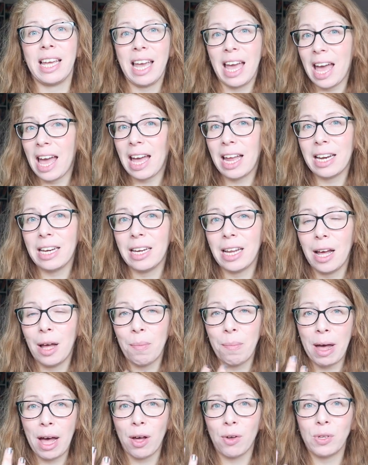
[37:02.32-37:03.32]
I can
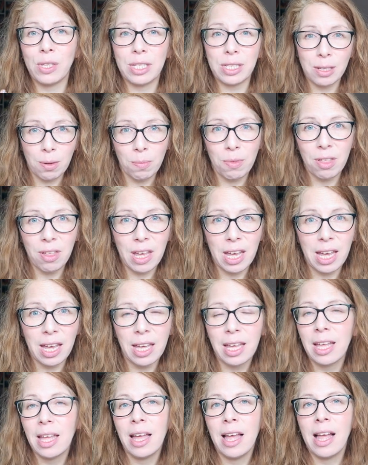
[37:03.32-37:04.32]
about
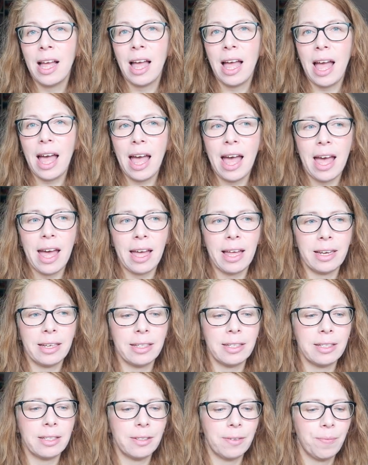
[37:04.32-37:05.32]
something
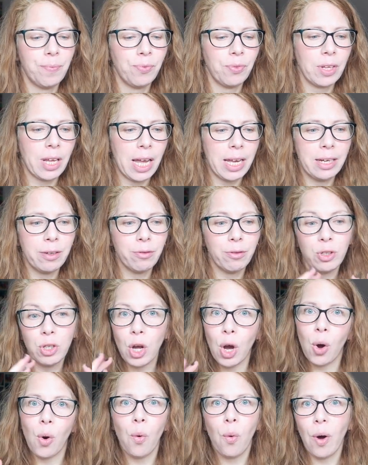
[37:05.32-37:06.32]
and kind of
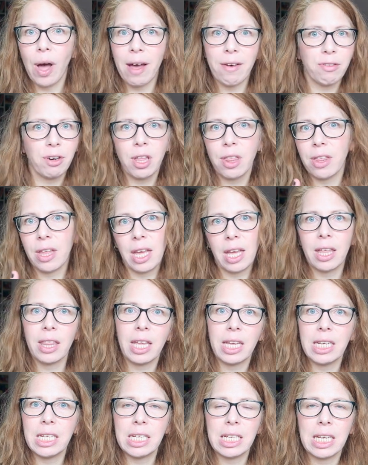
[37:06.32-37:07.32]
know everything
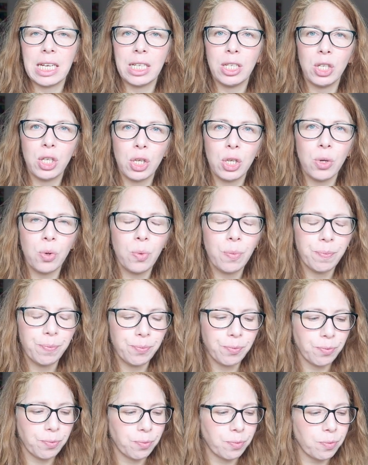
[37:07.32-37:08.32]
that it can do.
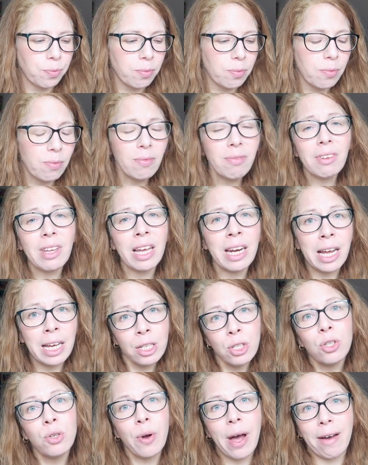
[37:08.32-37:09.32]
And
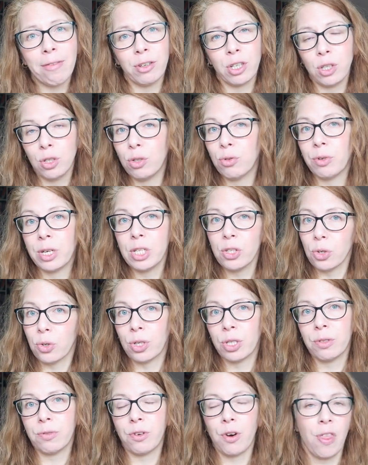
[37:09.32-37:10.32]
I do have a good
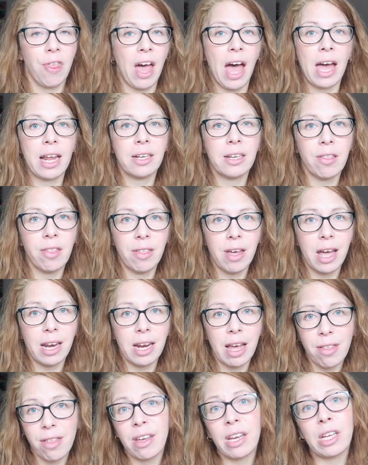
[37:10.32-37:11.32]
resource for that
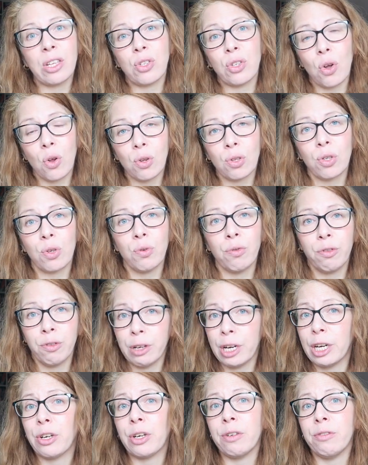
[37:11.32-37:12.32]
that I think is also
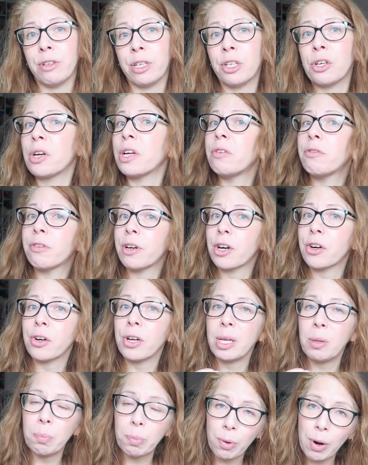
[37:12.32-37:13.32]
very, very
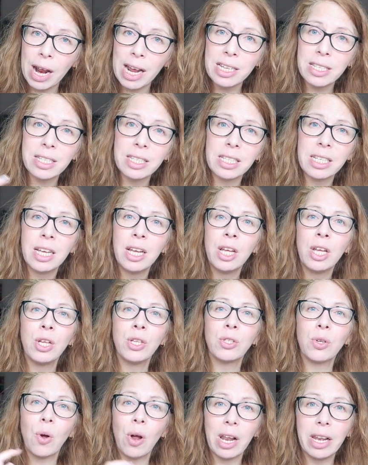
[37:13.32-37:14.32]
fairly priced.
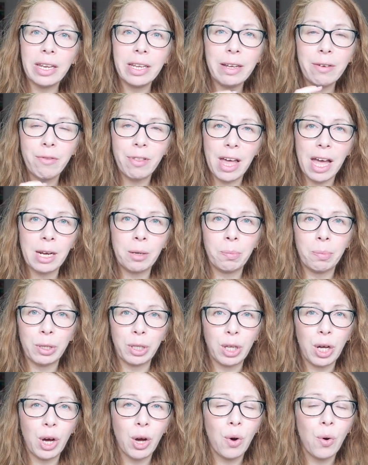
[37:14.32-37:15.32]
So I'll leave that
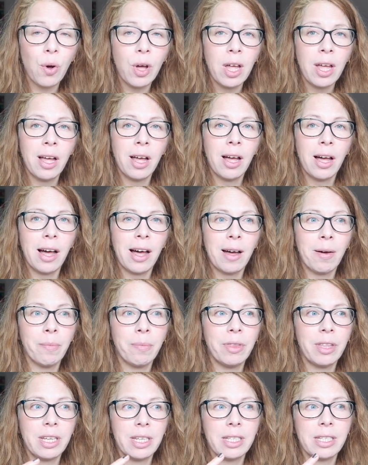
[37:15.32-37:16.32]
below.
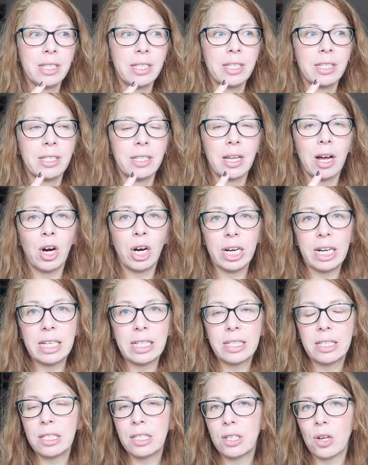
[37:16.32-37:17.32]
Um, this
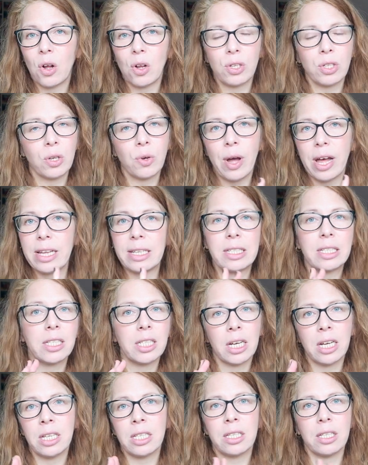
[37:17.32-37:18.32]
artist also has
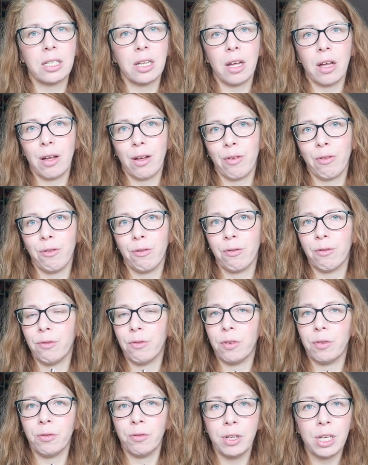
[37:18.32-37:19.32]
tons of
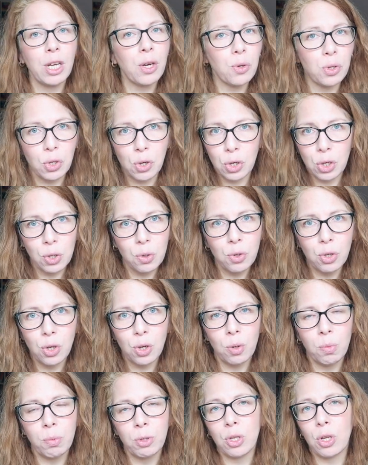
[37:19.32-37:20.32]
videos on
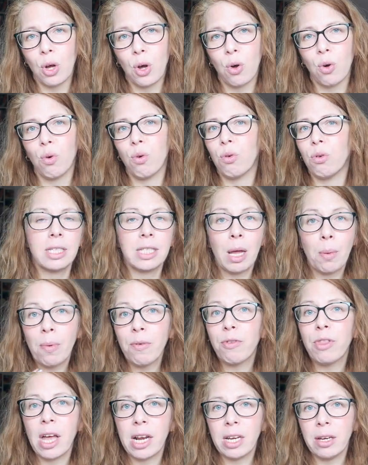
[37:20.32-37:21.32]
YouTube, so some
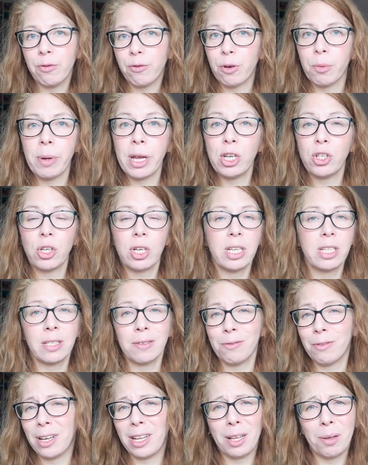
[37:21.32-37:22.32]
of that information
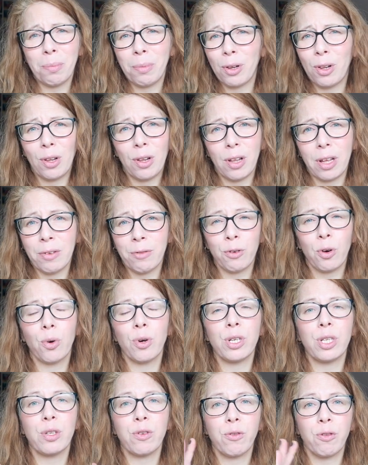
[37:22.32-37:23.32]
is available, of
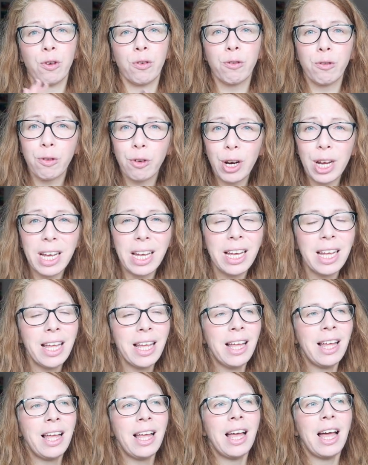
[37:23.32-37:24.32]
course, for free.
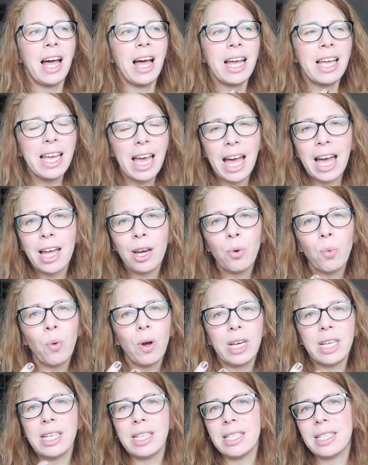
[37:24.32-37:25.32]
Again,
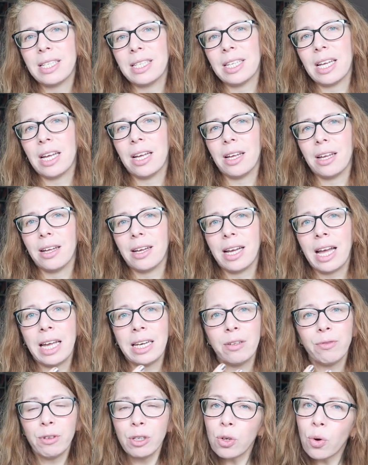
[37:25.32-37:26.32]
what is
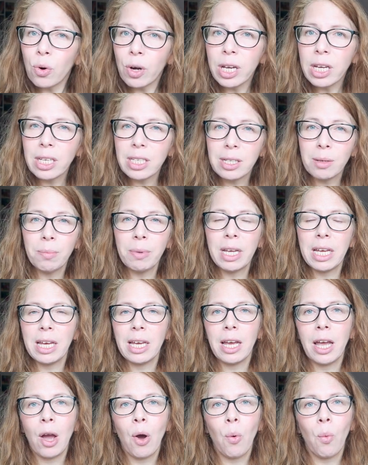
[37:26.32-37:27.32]
kind of annoying to
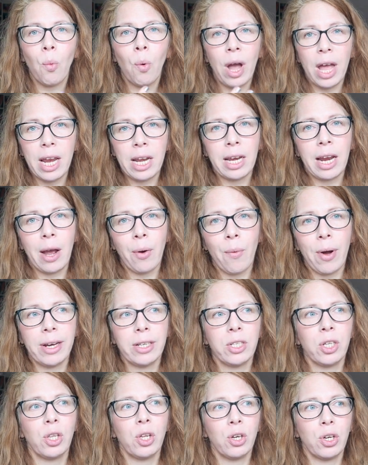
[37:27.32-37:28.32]
me when I
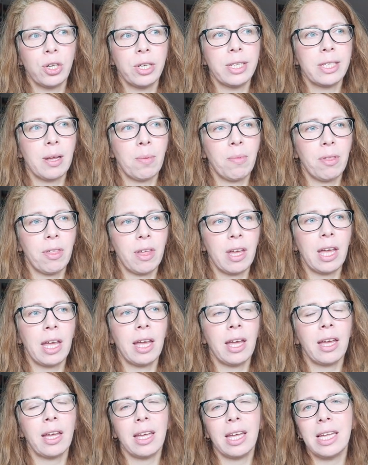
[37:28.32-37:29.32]
want to learn
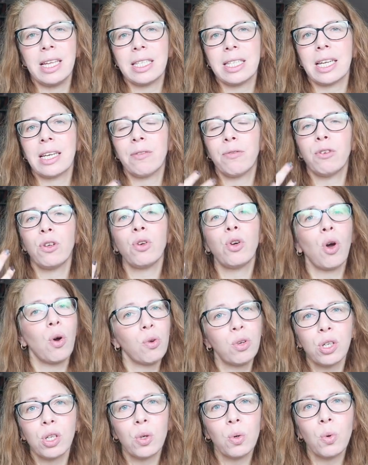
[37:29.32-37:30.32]
something is that if you
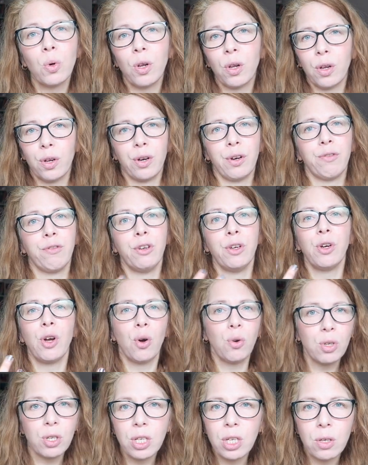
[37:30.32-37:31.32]
go to Google or if you
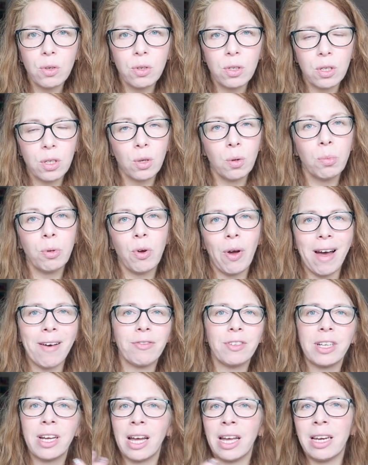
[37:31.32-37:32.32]
go to YouTube, you
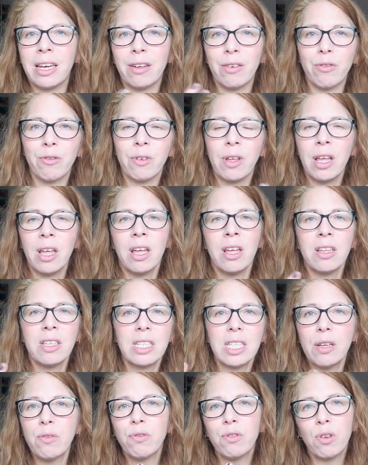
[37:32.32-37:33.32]
have to kind of
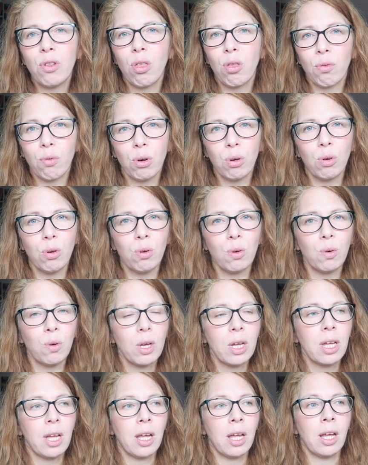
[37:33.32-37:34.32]
sift
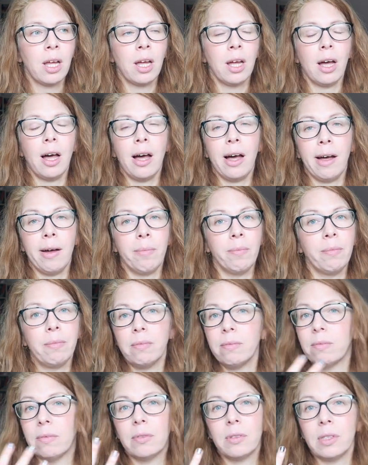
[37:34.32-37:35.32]
through
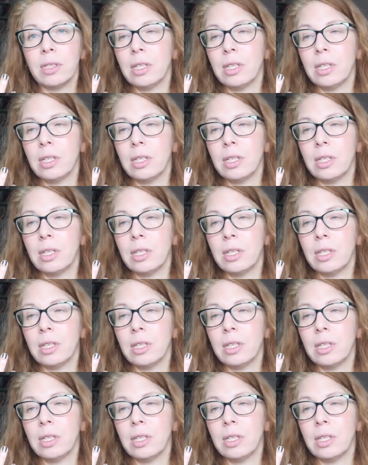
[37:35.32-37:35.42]
um,